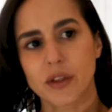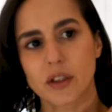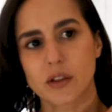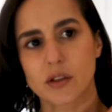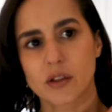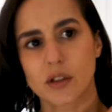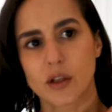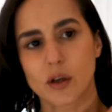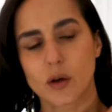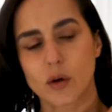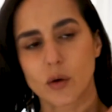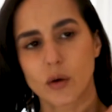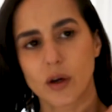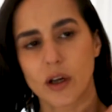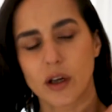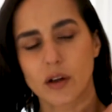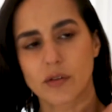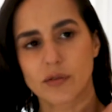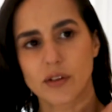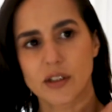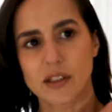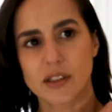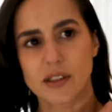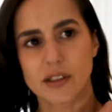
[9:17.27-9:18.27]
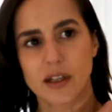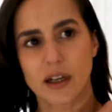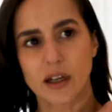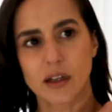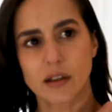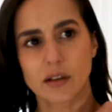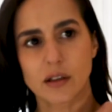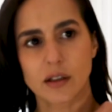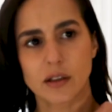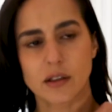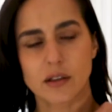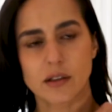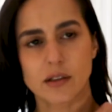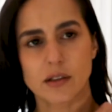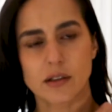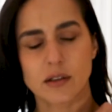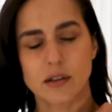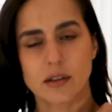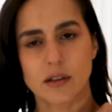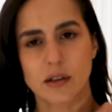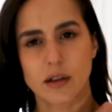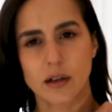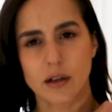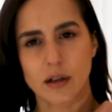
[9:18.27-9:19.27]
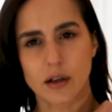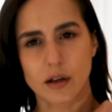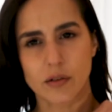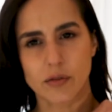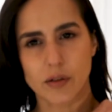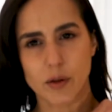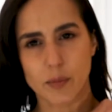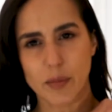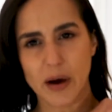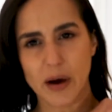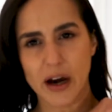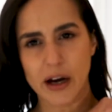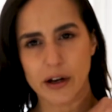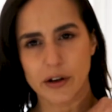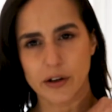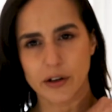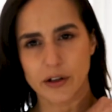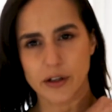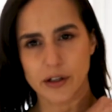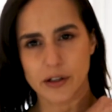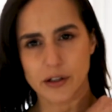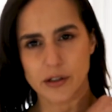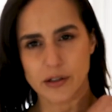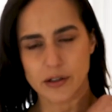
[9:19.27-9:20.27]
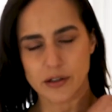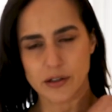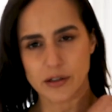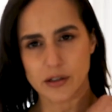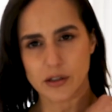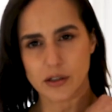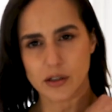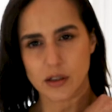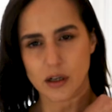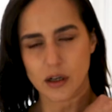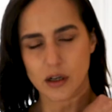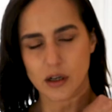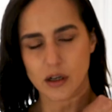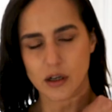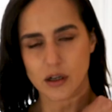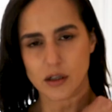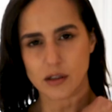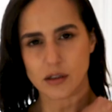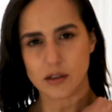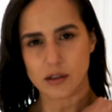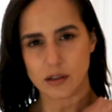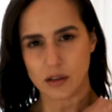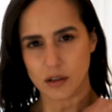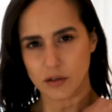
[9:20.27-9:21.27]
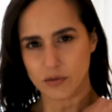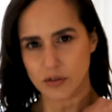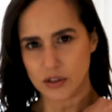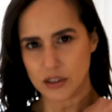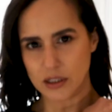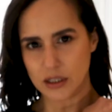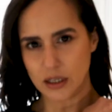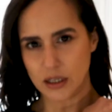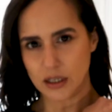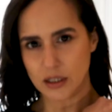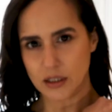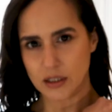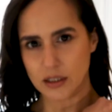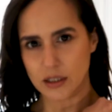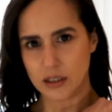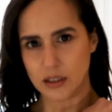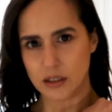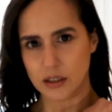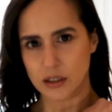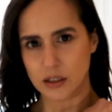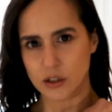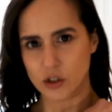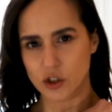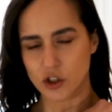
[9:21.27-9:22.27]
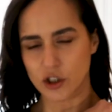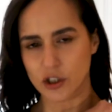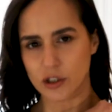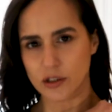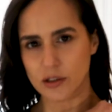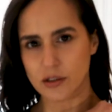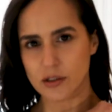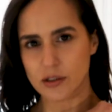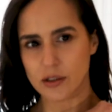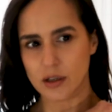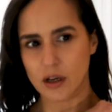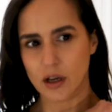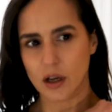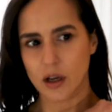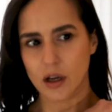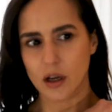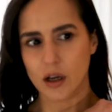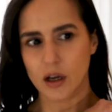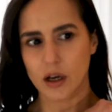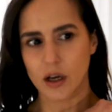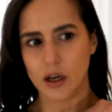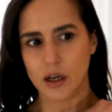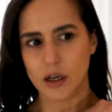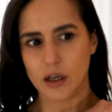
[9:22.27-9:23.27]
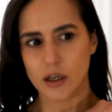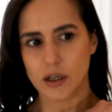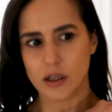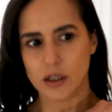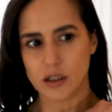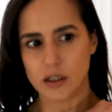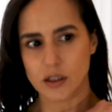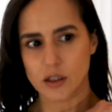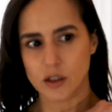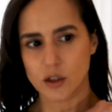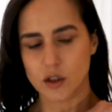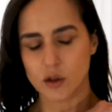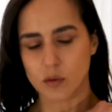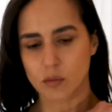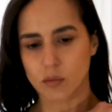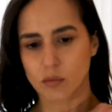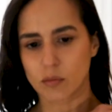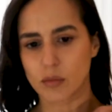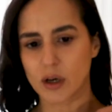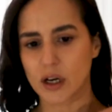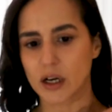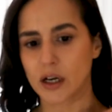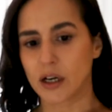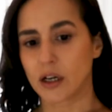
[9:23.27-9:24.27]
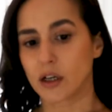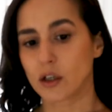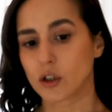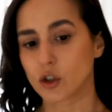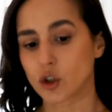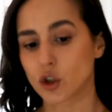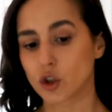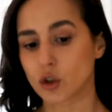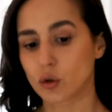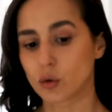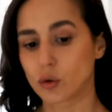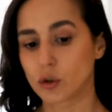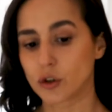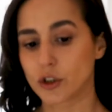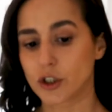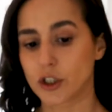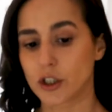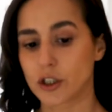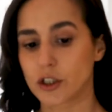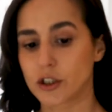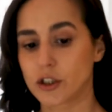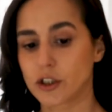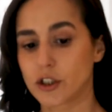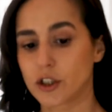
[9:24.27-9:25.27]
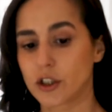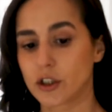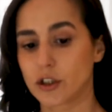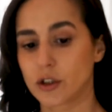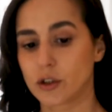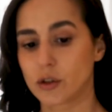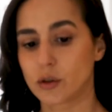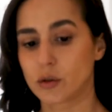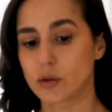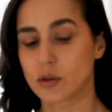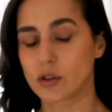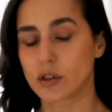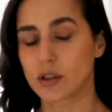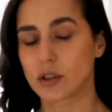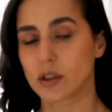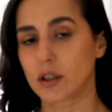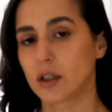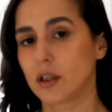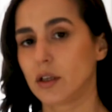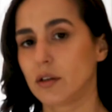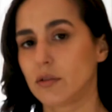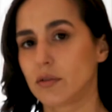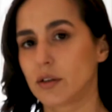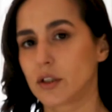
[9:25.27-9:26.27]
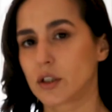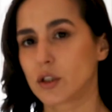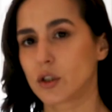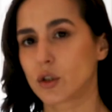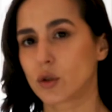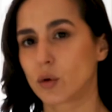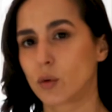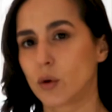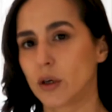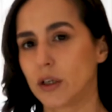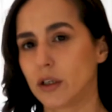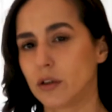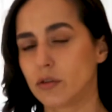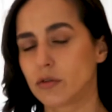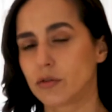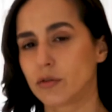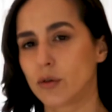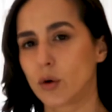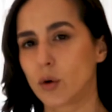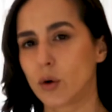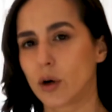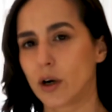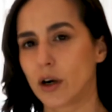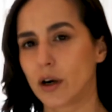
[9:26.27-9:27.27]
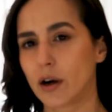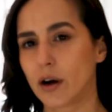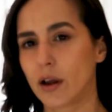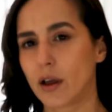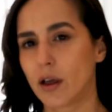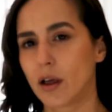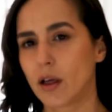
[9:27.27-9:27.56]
So if it's saying that if the pattern is sleeve is 19 inches and my shoulder to sleeve is 24,